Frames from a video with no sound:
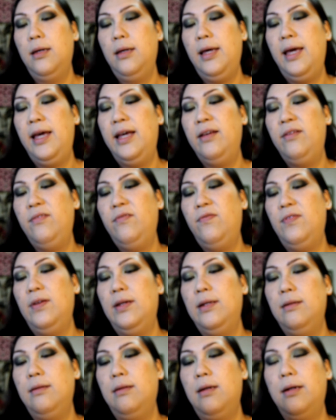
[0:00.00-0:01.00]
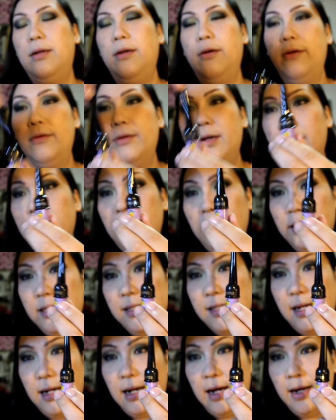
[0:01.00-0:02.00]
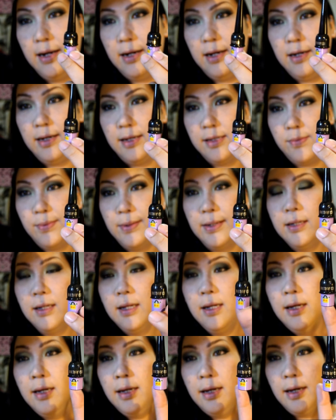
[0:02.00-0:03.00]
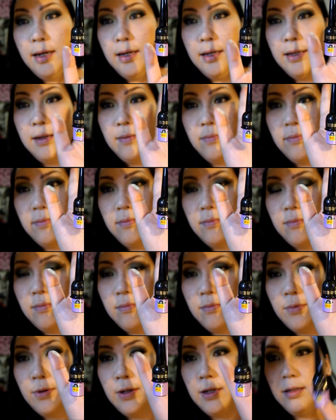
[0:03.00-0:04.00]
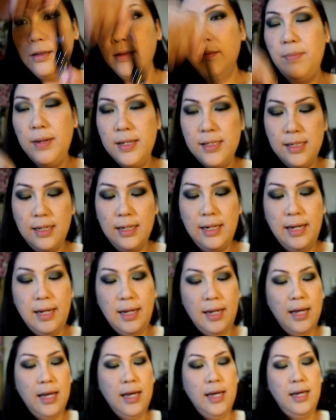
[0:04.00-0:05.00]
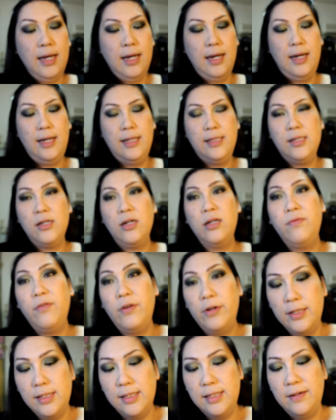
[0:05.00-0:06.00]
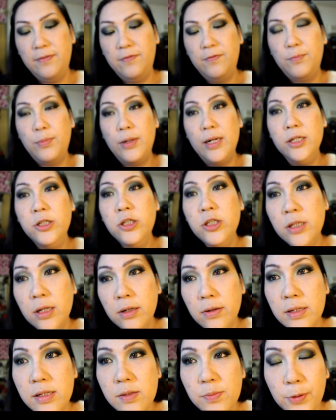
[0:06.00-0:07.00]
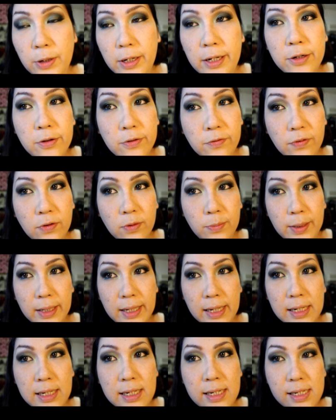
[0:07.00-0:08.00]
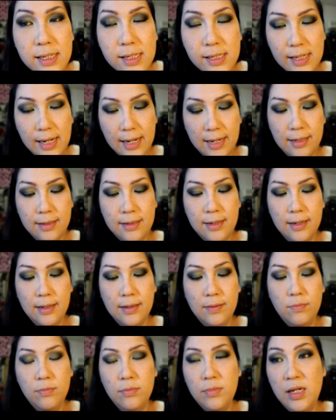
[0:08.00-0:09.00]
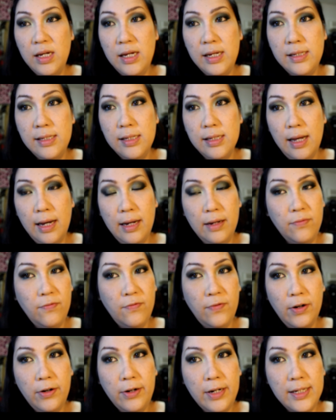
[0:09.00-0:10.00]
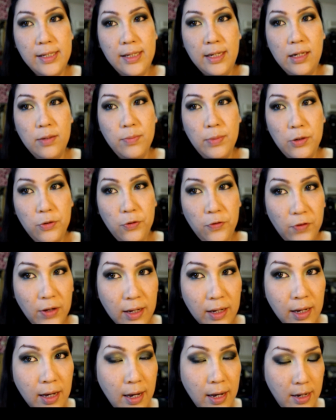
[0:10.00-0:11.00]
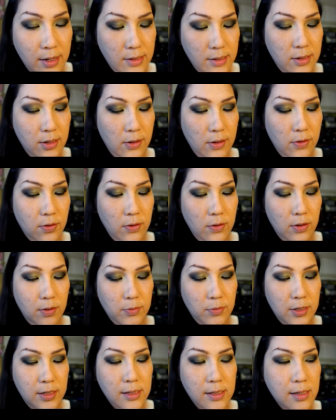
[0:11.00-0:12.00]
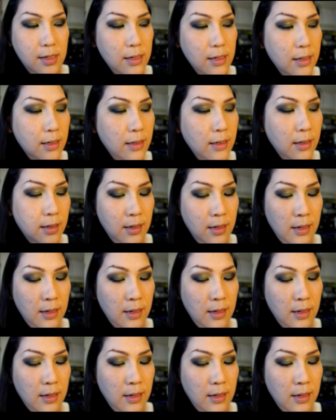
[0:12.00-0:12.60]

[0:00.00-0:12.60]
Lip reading: Hengfen. I got this at Ida as well. Well, basically it's got a very stiff brush, so it's pretty good for beginners, and very easy to maneuver. So I'm just gonna